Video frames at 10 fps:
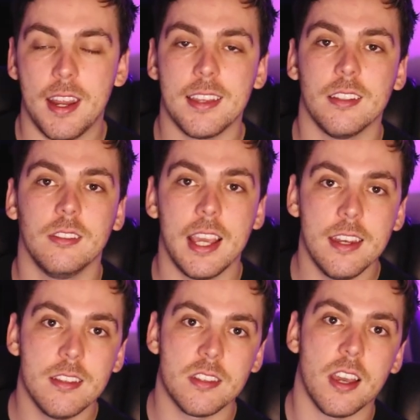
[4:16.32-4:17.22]
but at the
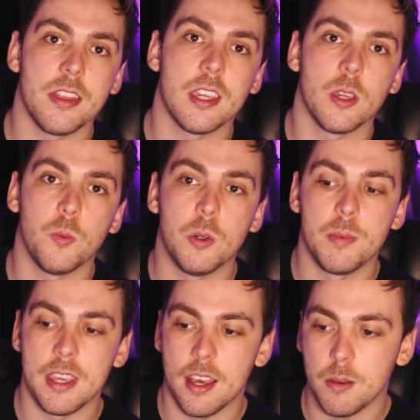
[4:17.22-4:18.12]
latest, I think it will
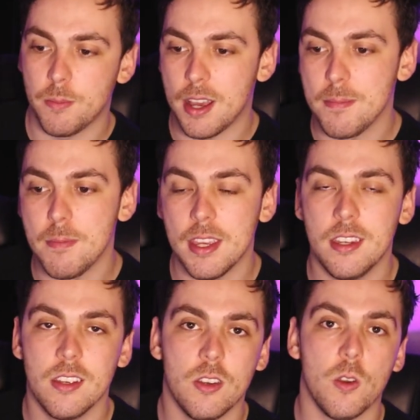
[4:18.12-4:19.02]
be out by
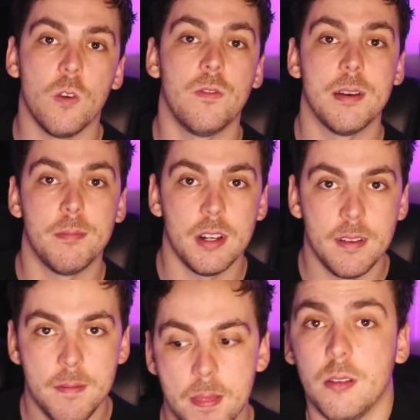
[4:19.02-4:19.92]

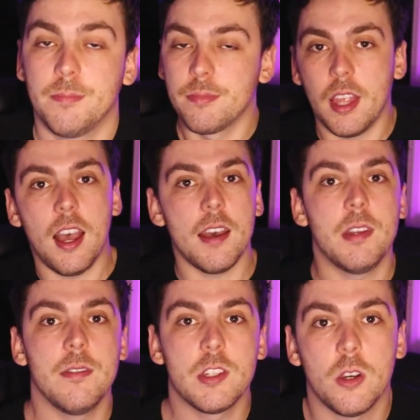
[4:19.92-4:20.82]
mid-November. Oh, I
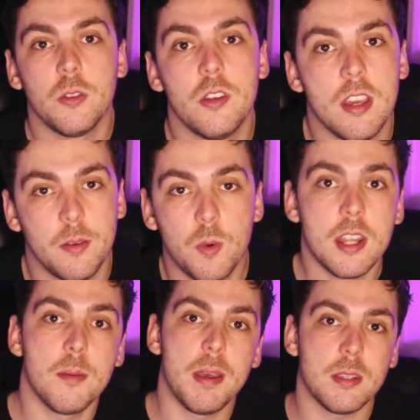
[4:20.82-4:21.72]
haven't even told you yet. One
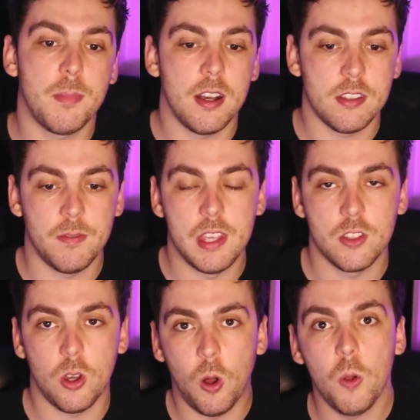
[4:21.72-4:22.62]
of the best parts of
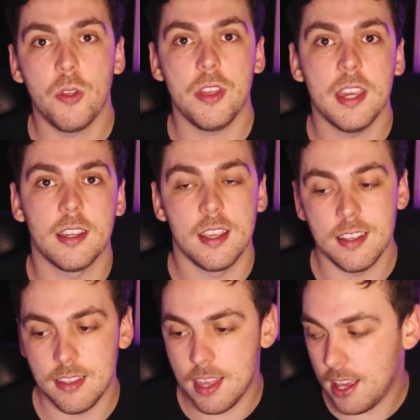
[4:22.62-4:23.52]
this whole thing
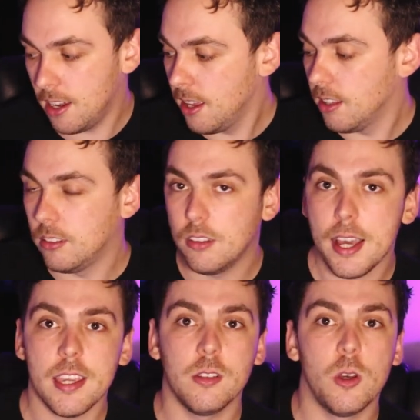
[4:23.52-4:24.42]
is that,
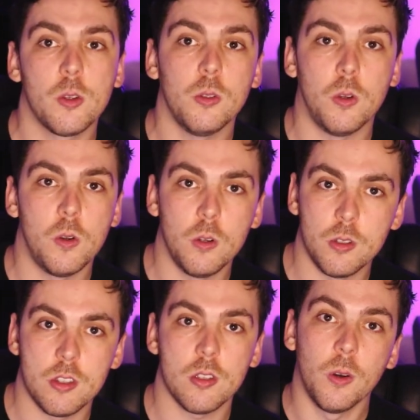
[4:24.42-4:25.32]
like Local
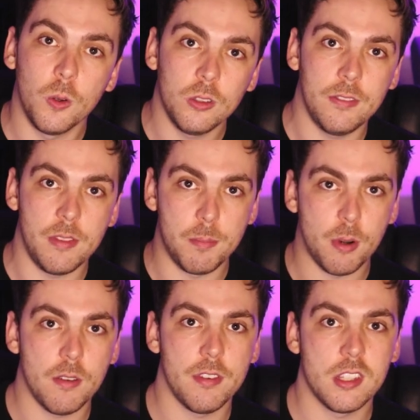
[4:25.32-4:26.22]
Haunts, all of the
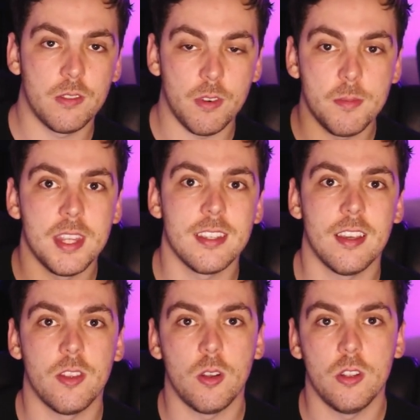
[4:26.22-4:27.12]
profits from this
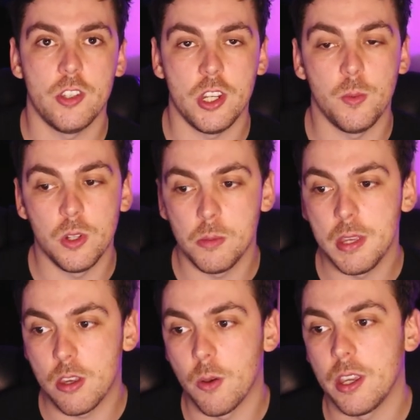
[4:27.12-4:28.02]
anthology will
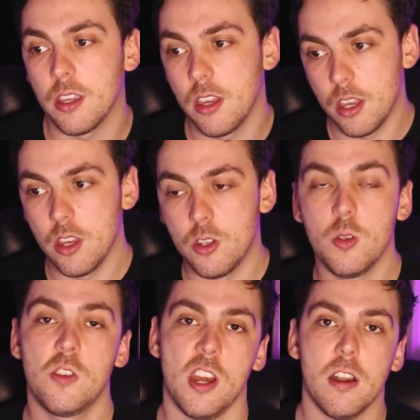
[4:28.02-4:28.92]
be going
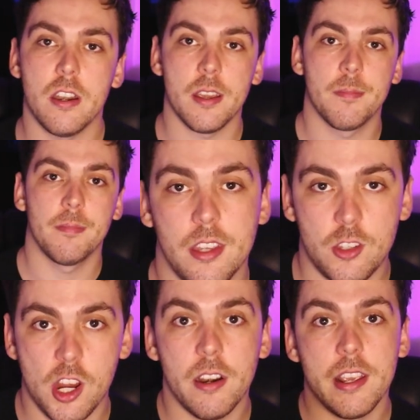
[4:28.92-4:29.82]
to charity. Uh, the
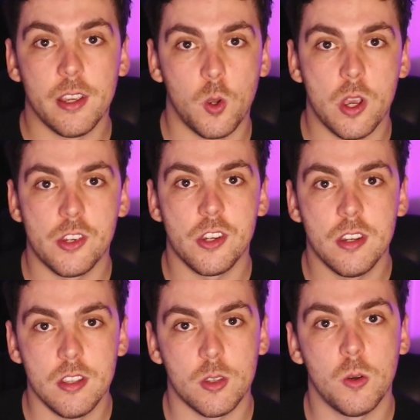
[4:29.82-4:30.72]
charity in question
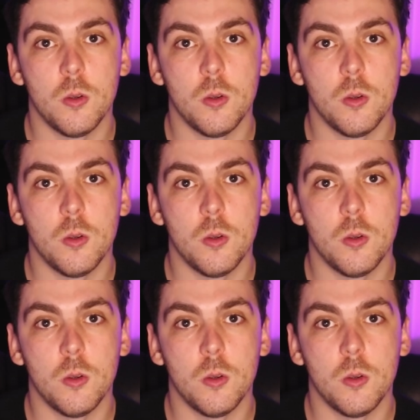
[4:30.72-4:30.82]
is